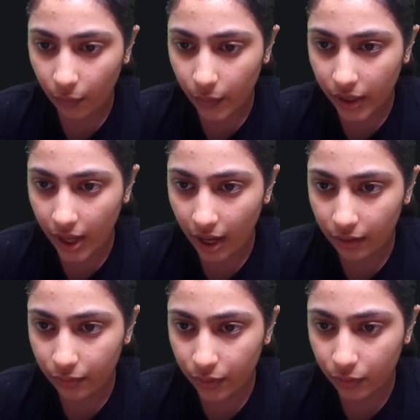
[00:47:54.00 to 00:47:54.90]
we
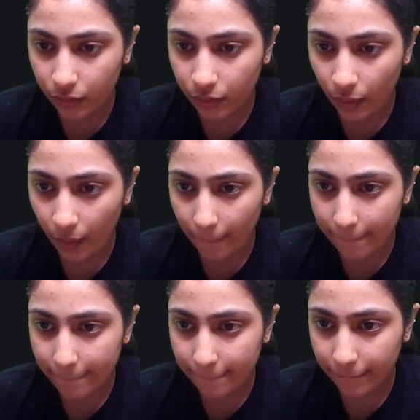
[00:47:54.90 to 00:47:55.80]
have to
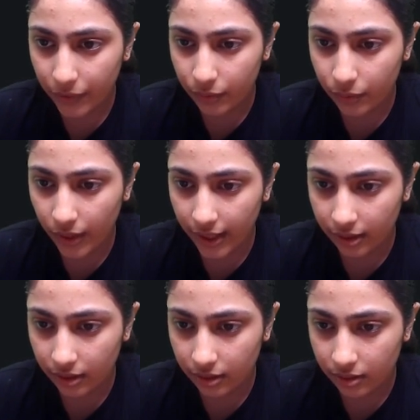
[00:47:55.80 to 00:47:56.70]
do
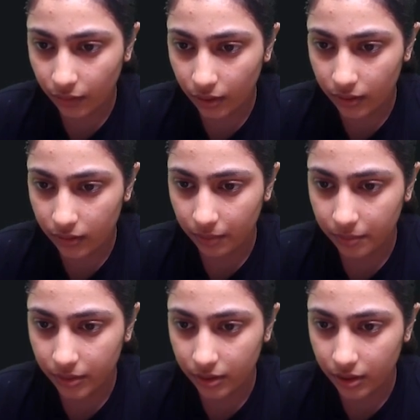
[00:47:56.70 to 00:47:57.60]
like this. For
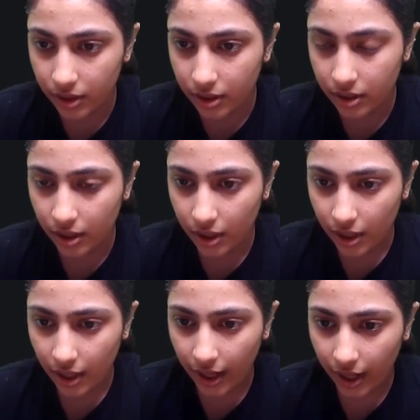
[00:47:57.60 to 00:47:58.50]
example, this,
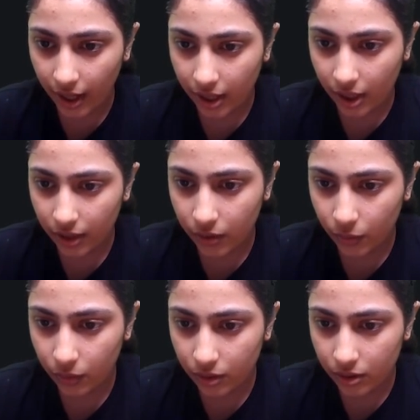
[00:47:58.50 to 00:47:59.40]
and our
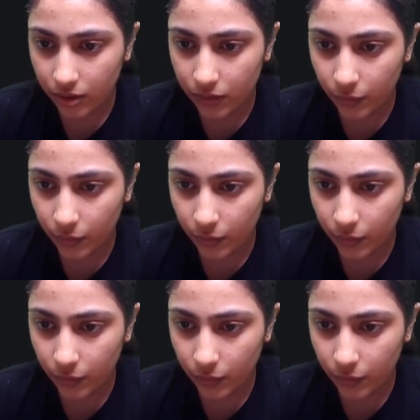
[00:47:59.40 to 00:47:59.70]
total is